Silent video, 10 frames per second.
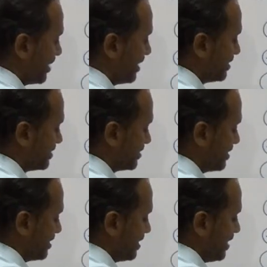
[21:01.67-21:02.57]
as
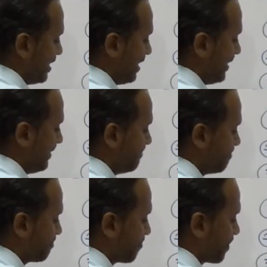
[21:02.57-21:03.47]
A
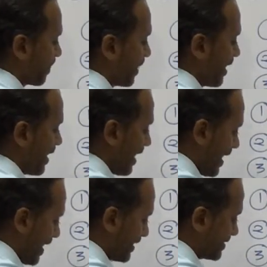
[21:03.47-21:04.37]

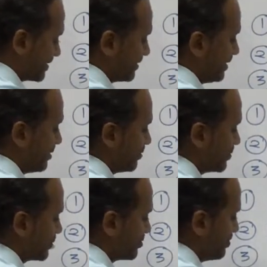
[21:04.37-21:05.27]
x equals
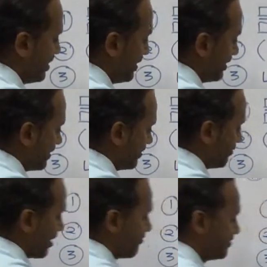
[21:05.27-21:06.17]
to B. You
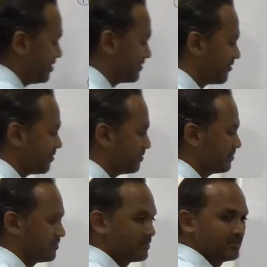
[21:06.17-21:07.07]
have this form.
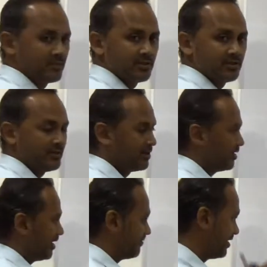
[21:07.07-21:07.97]

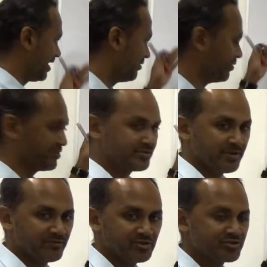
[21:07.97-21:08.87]
And if
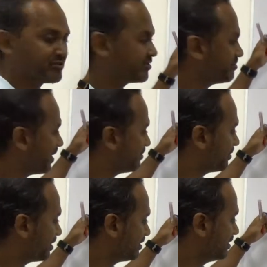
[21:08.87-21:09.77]
you still
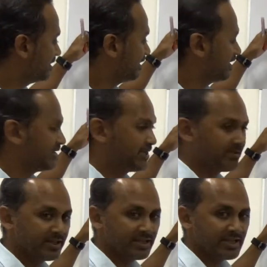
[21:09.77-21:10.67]
remember
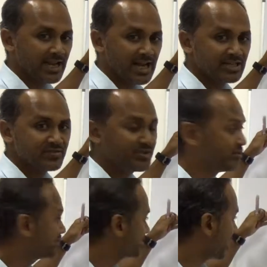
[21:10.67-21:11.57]
the last few
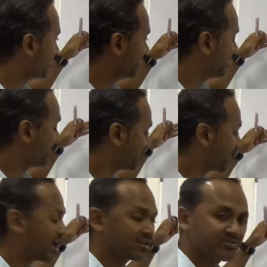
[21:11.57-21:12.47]
steps, that the
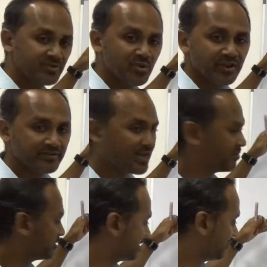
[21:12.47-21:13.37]
last few
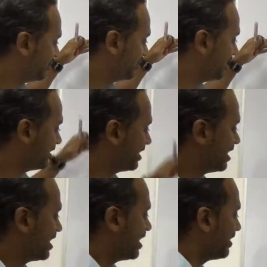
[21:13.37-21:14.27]
examples that we did,
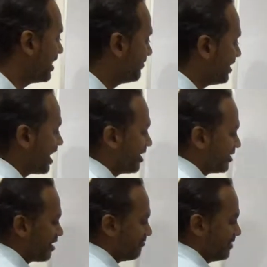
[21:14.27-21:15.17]
we end
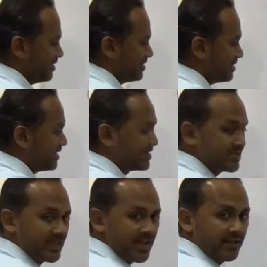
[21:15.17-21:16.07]
up with this
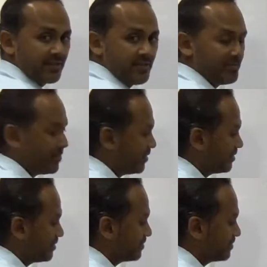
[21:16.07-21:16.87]
example